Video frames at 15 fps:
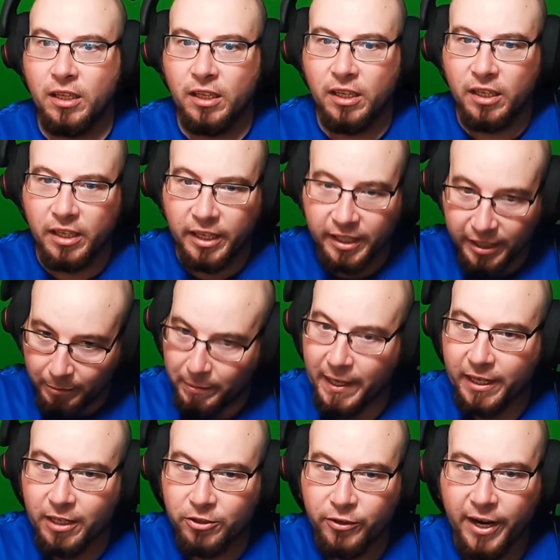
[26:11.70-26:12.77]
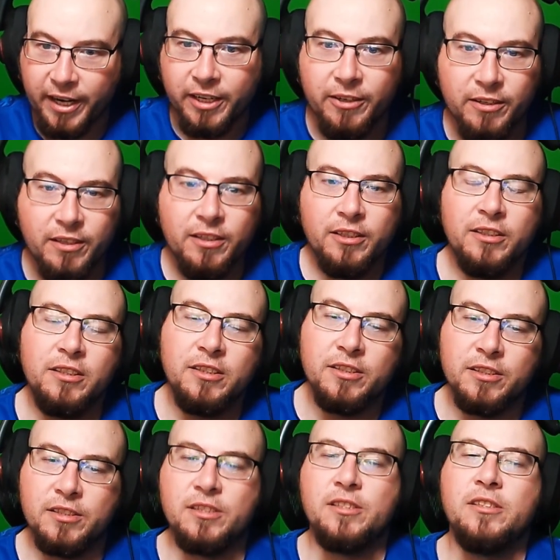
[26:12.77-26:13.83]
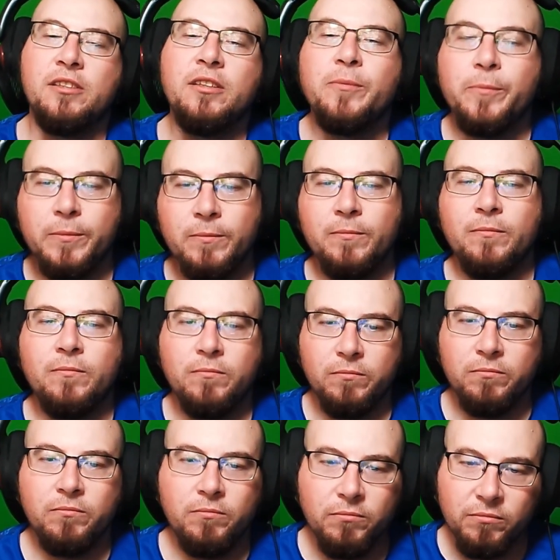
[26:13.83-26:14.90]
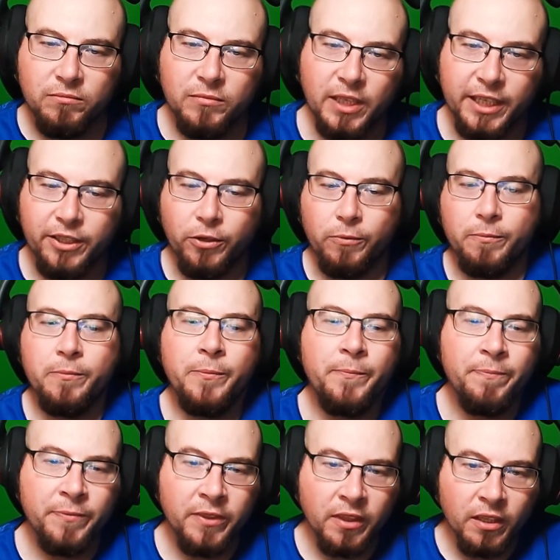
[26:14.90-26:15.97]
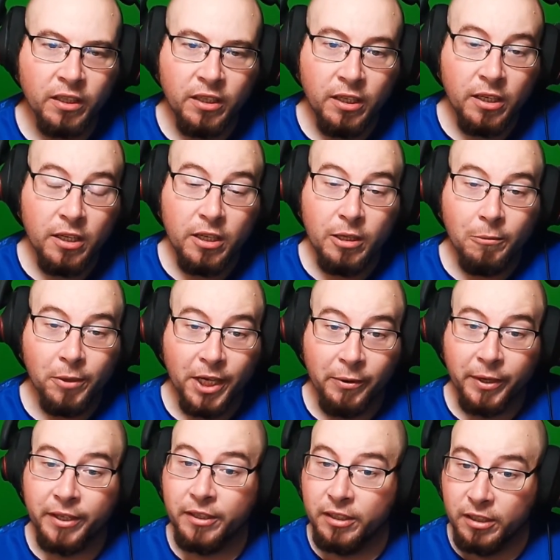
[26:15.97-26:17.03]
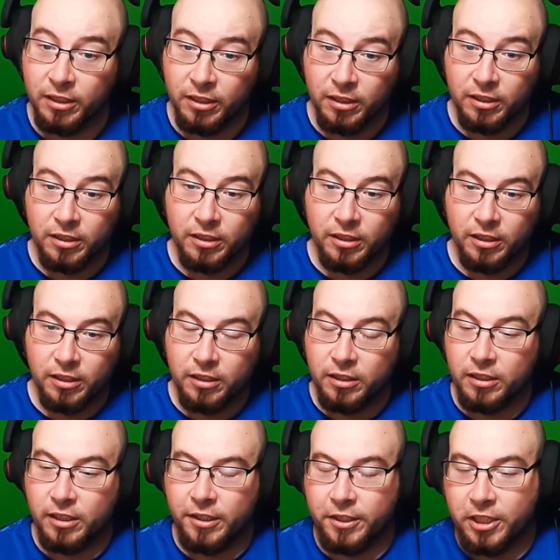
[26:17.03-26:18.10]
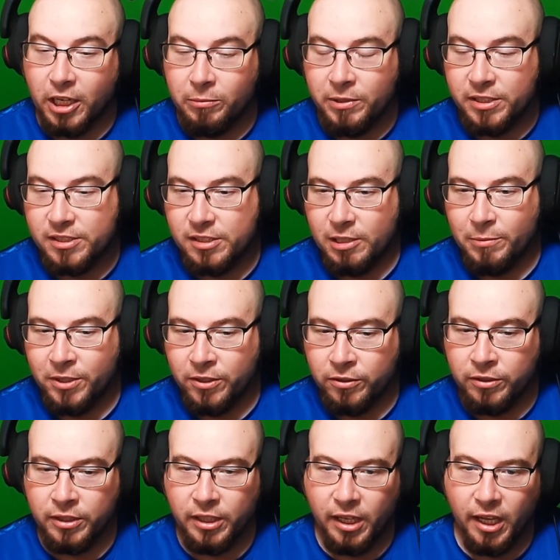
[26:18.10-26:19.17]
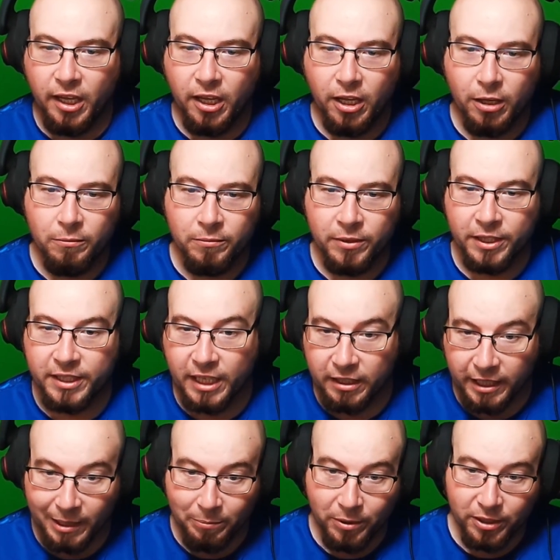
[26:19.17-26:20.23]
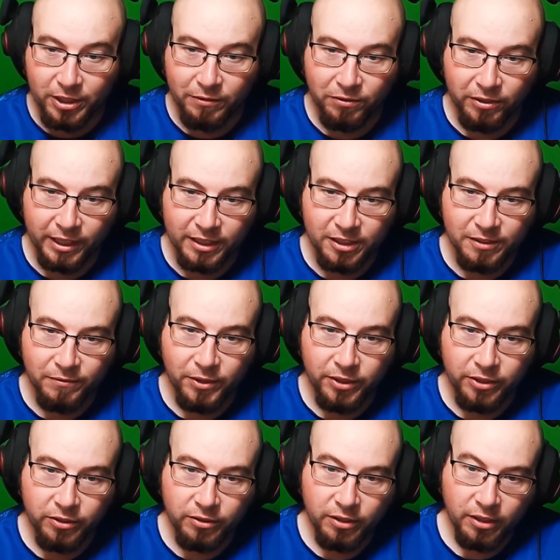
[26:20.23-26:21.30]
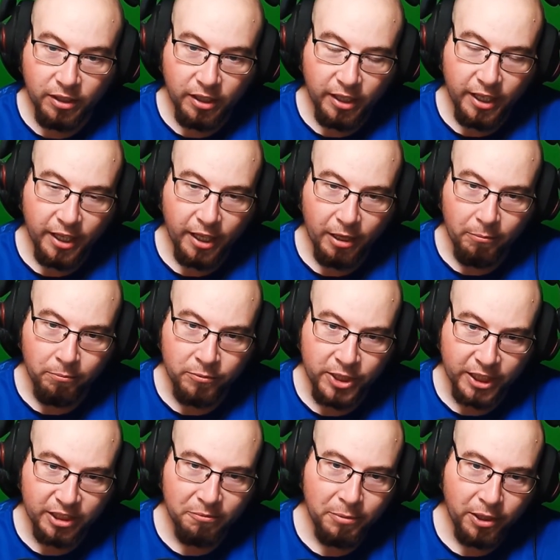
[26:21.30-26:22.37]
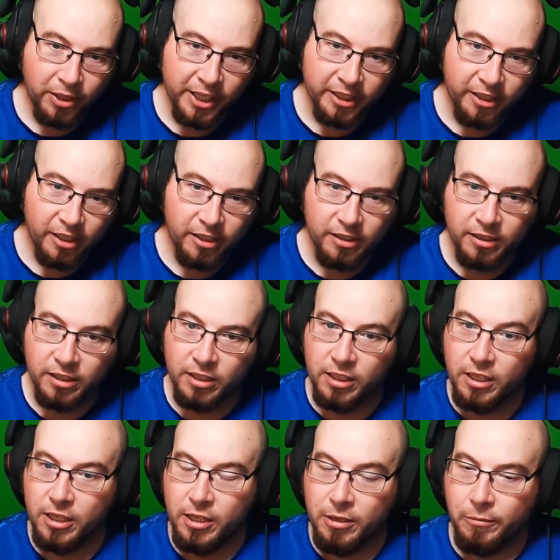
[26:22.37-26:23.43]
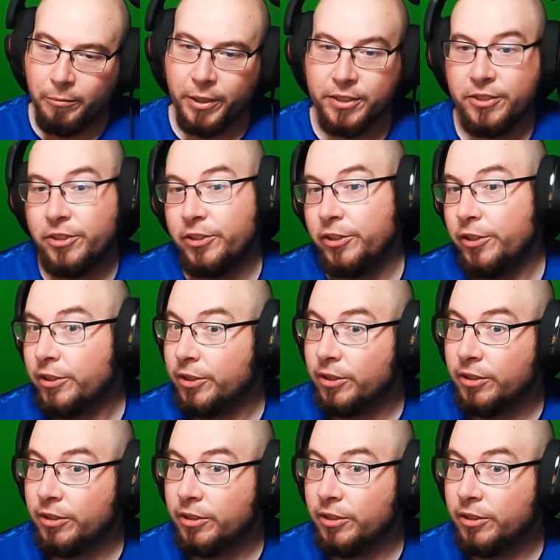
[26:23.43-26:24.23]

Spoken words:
get back on track, because I don't. But anyway, in the comments, let me know. Hit that like button if you like this video, and check the bell icon. Make sure you're